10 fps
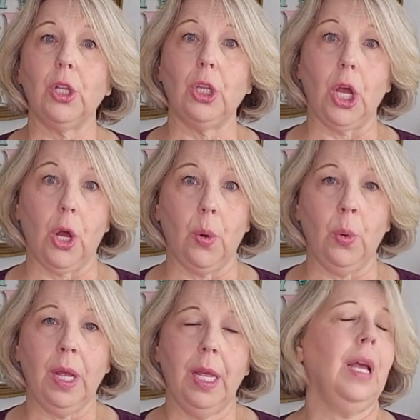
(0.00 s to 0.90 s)

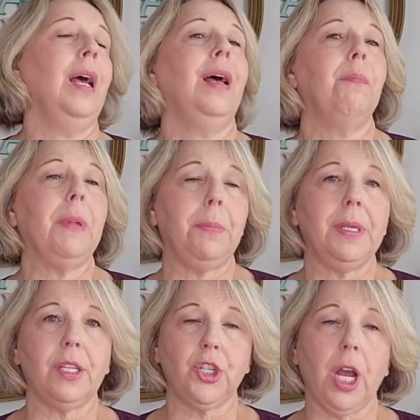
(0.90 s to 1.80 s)
low. Maybe
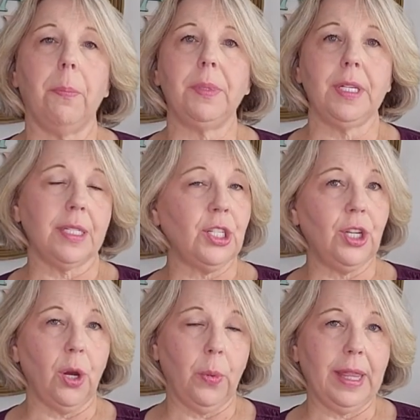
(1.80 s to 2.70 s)
the shop doesn't
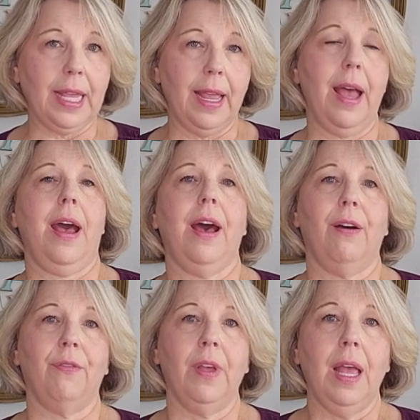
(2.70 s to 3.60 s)
know what they
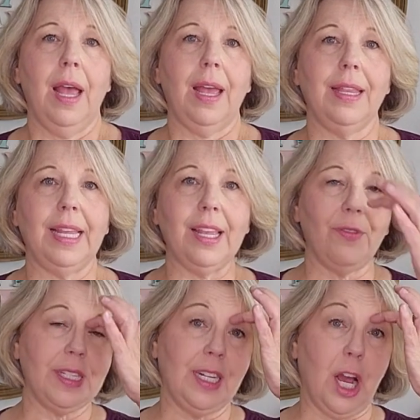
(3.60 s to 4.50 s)
have, and they give
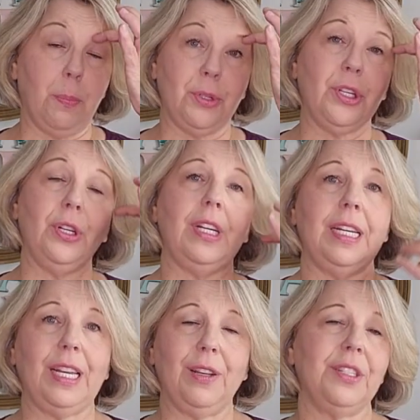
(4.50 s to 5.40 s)
us an
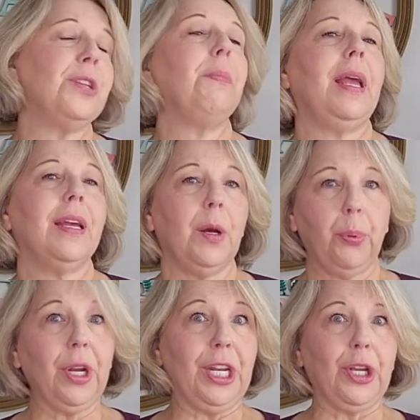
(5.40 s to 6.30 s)
opportunity to make a
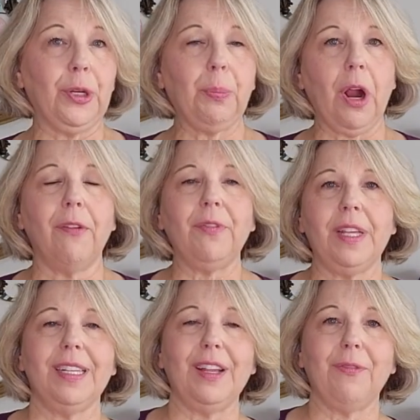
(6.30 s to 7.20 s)
pretty good
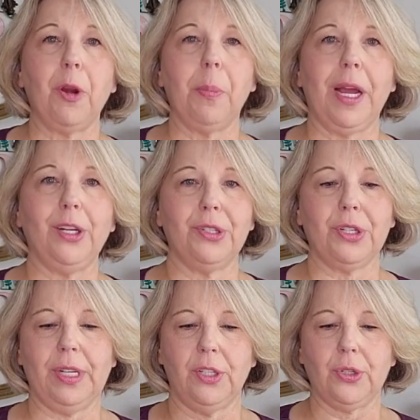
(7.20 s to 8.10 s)
profit if our buyers
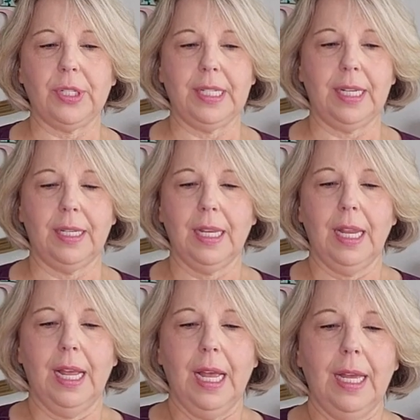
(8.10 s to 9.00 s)
are interested.
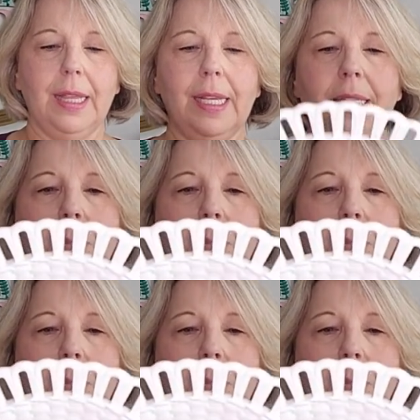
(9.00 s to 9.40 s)
These